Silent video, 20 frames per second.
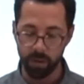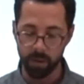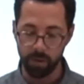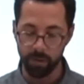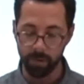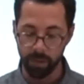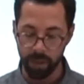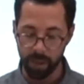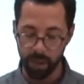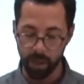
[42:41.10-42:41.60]

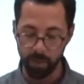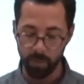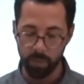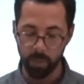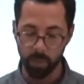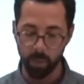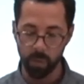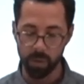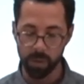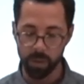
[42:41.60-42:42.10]
lamp
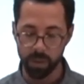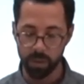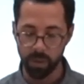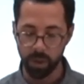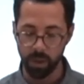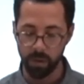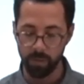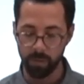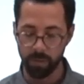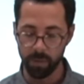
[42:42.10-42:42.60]
or
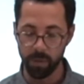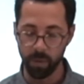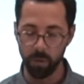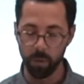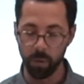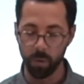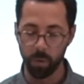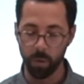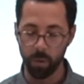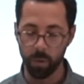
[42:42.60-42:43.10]
sun, for the
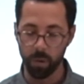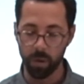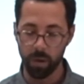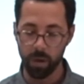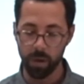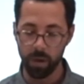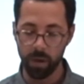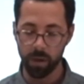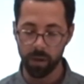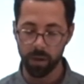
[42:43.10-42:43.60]

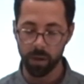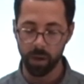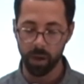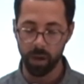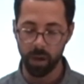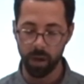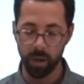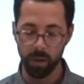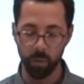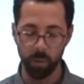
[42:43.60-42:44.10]
Lord
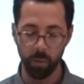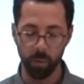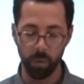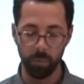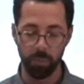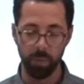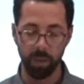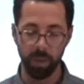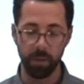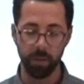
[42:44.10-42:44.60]
God will
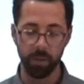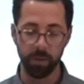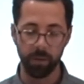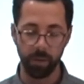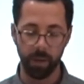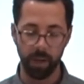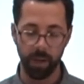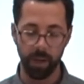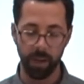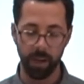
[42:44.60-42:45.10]
be their
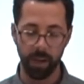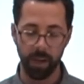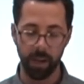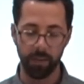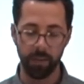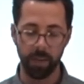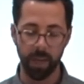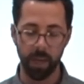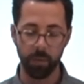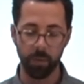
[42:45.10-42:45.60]
light,
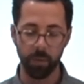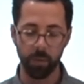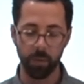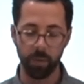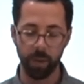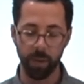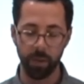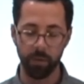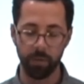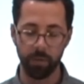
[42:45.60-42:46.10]
and they will
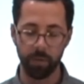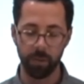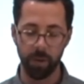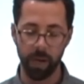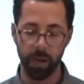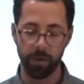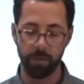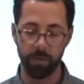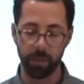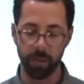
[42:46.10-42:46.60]
reign
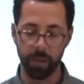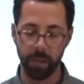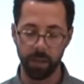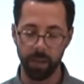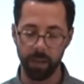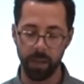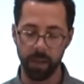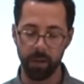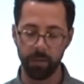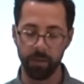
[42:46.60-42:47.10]
forever
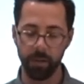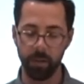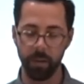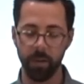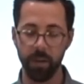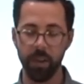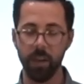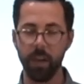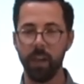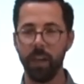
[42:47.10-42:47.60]
and
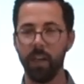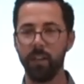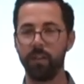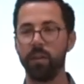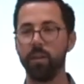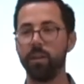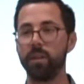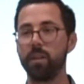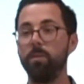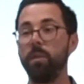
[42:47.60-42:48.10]
ever. And
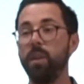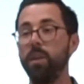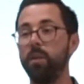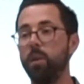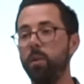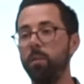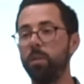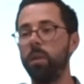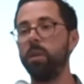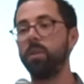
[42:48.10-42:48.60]
so there's going to be
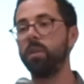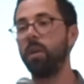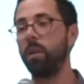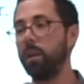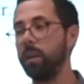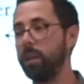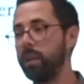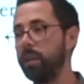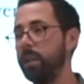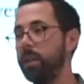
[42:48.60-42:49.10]
no more
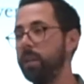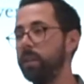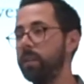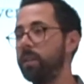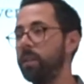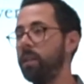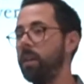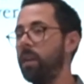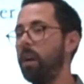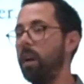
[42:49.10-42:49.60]

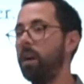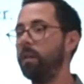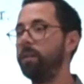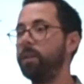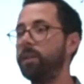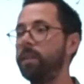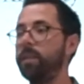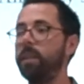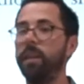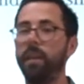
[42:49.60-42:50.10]
darkness of
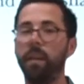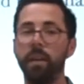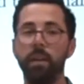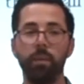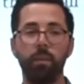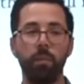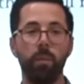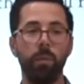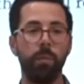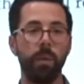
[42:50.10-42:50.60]

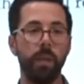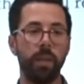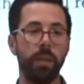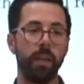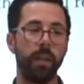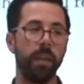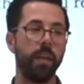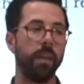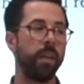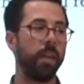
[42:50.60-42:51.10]
sin when we
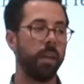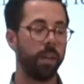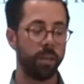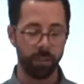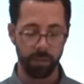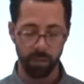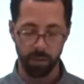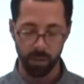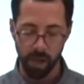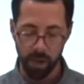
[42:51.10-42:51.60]
get
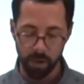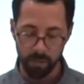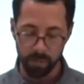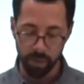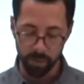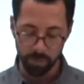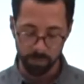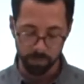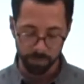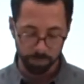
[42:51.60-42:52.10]
to
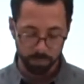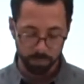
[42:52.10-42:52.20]
heaven.